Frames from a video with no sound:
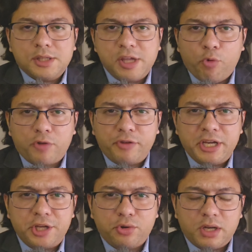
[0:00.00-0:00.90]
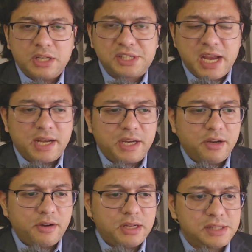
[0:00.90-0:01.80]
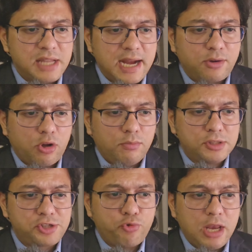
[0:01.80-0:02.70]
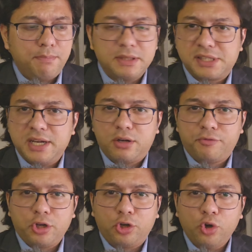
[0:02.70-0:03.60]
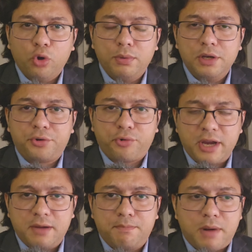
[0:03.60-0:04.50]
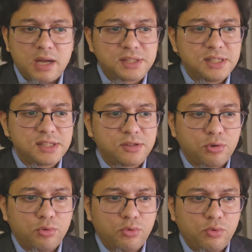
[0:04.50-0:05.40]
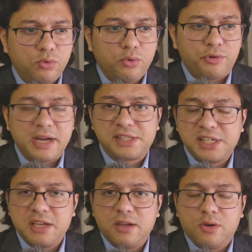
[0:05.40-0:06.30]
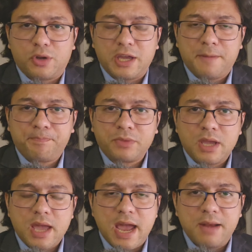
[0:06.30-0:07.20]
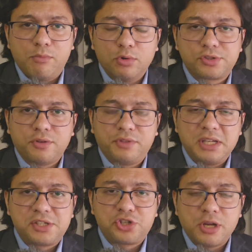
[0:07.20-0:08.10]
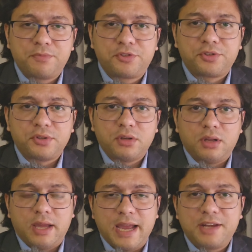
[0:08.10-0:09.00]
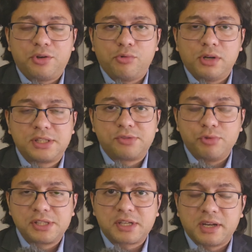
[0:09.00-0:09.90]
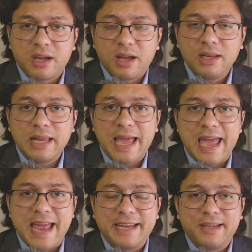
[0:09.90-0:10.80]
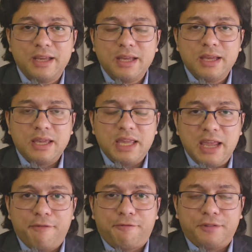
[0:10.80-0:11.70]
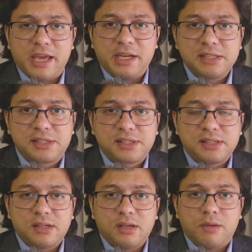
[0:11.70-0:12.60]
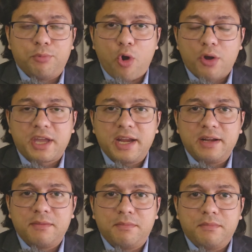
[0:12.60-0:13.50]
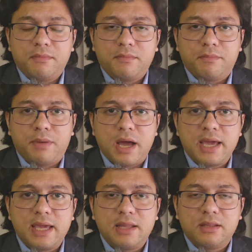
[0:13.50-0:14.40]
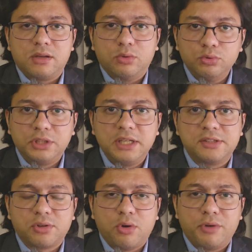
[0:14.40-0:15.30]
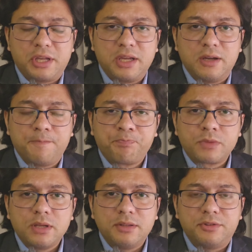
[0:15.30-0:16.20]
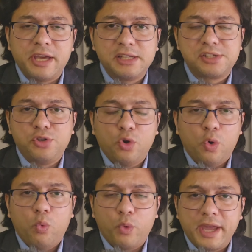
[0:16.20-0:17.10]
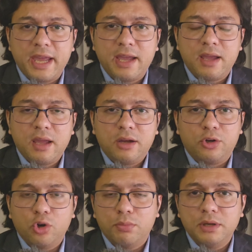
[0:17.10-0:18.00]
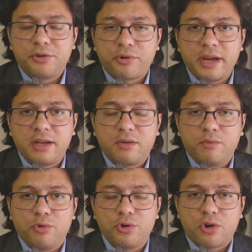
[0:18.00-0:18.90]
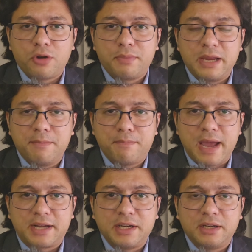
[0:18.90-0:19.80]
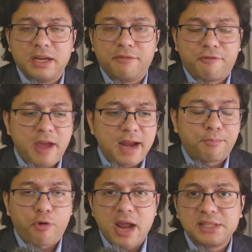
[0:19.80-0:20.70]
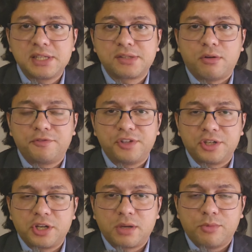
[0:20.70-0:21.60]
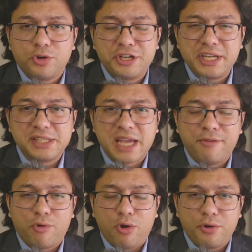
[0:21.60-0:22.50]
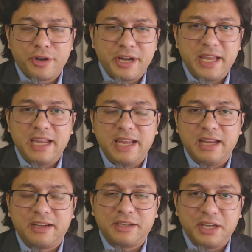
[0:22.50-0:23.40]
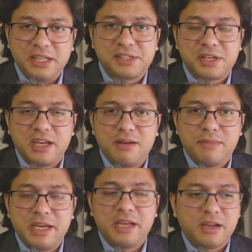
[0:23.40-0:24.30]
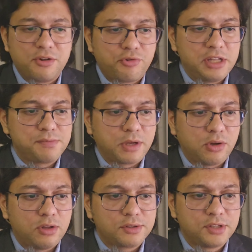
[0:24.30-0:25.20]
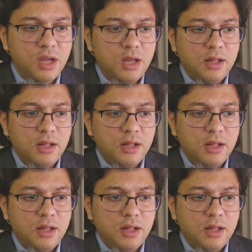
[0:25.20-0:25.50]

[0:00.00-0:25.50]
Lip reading: See, what we need to understand here is that almost 12% of the global trade passes through Red Sea, okay? And most of these ships head towards Suez Canal, and if there is a blockade by the Houthis over here, there is no way global trade would not be impacted. In fact, prices of certain commodities have already increased in many countries because